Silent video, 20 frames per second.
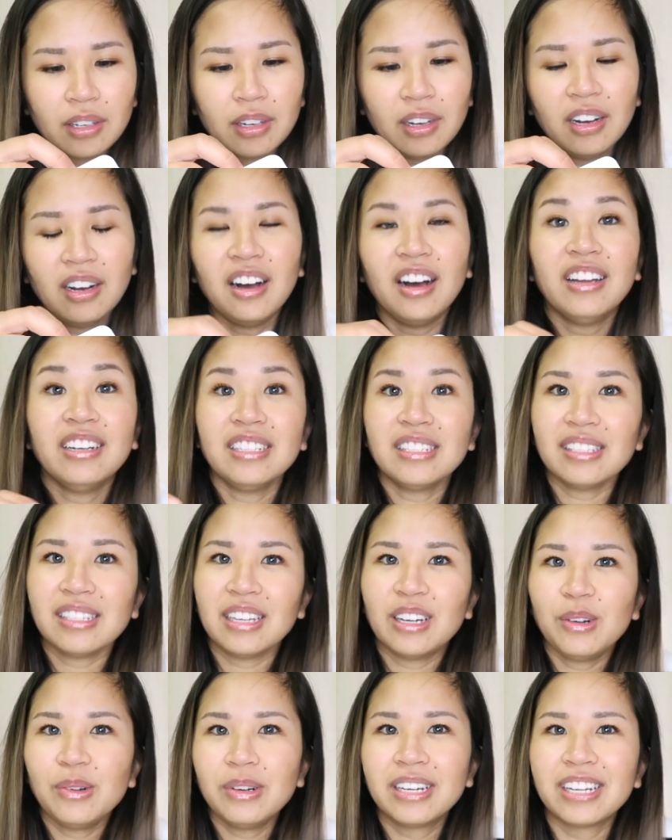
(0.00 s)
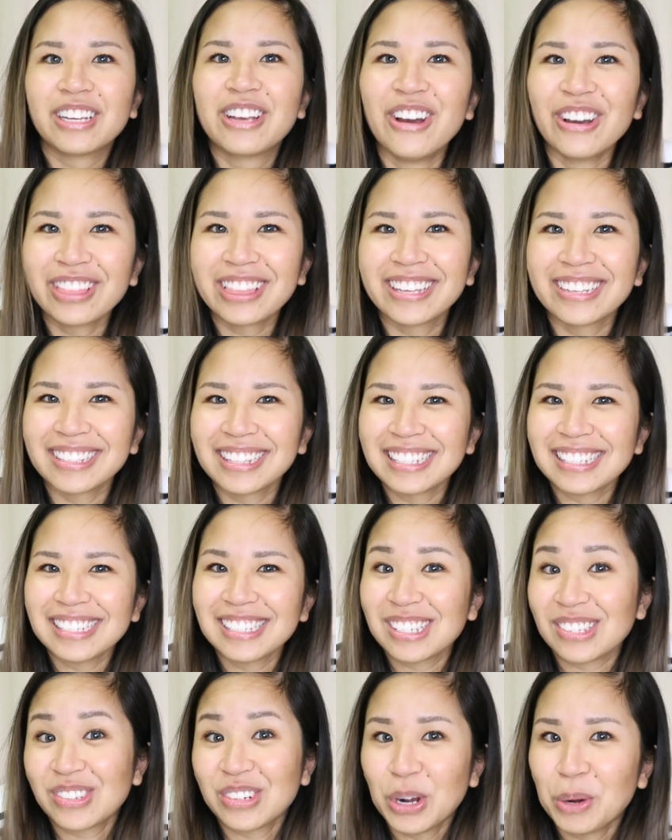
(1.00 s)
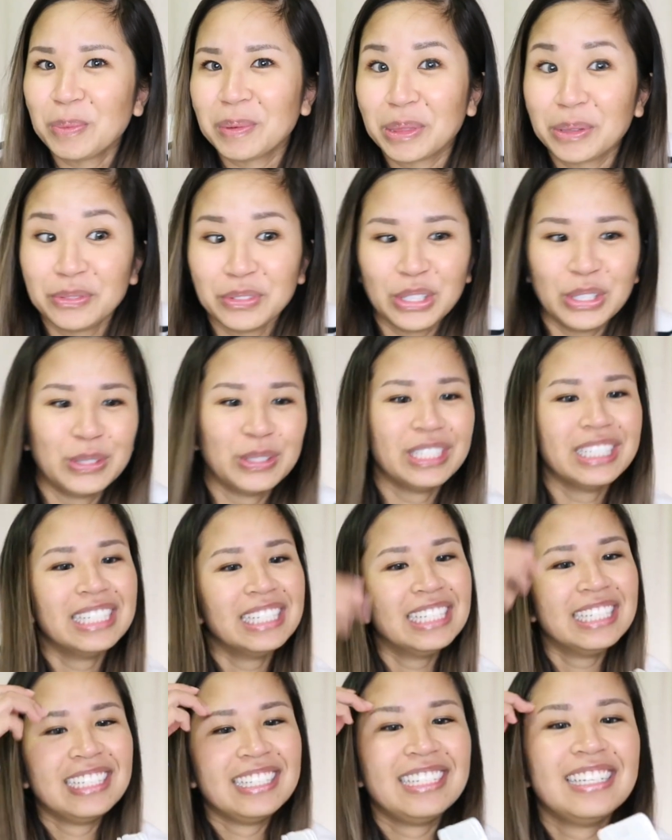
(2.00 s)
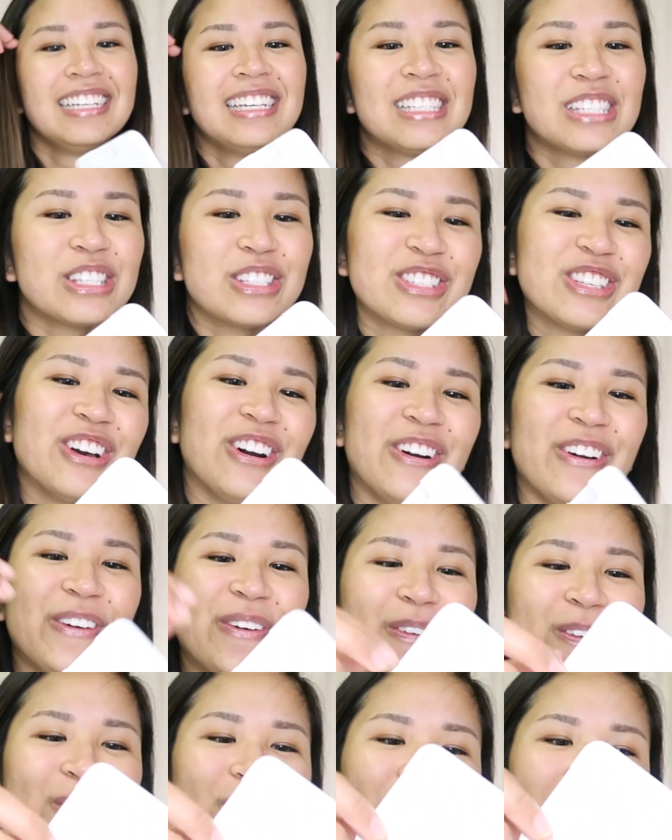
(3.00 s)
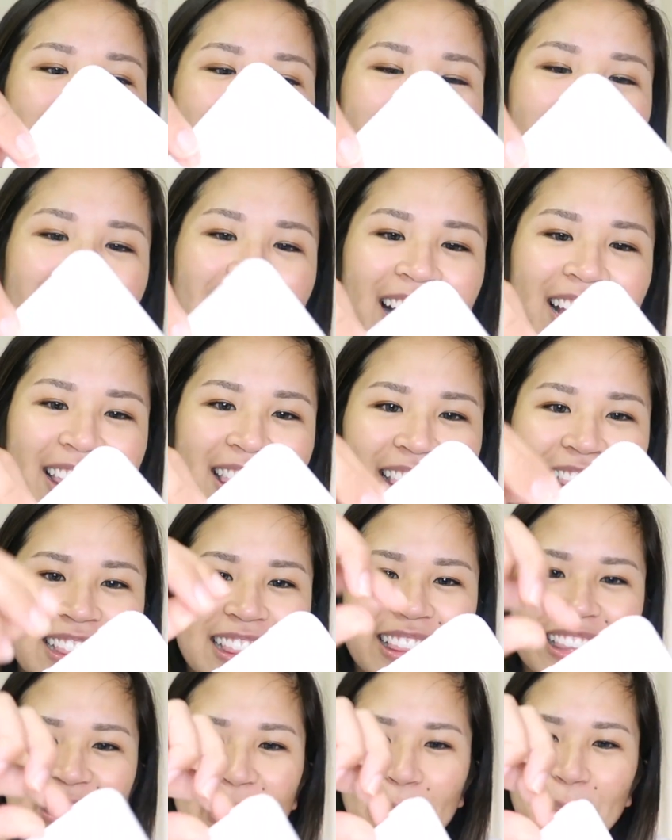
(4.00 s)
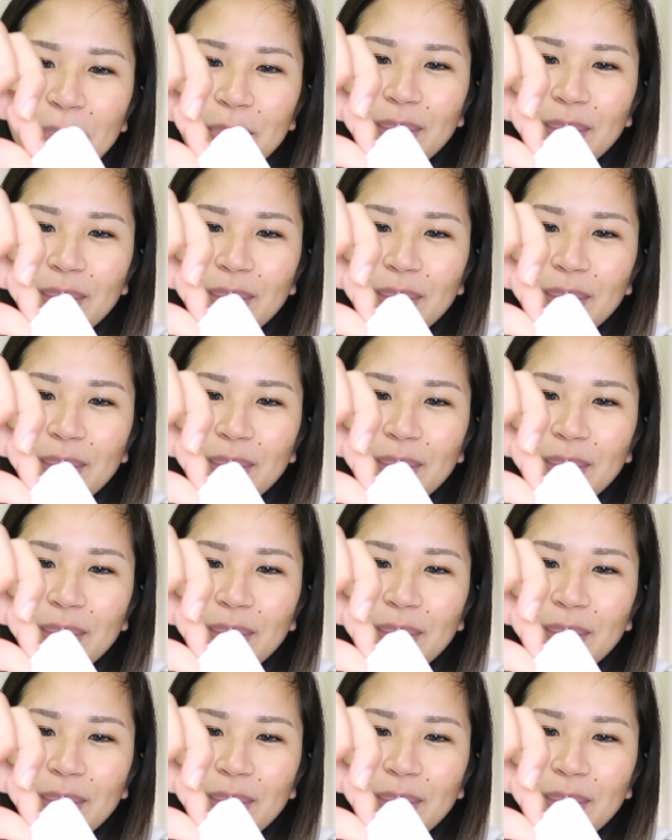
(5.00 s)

Oh, honestly, I don't want to go through this. I just want to open the phone. So the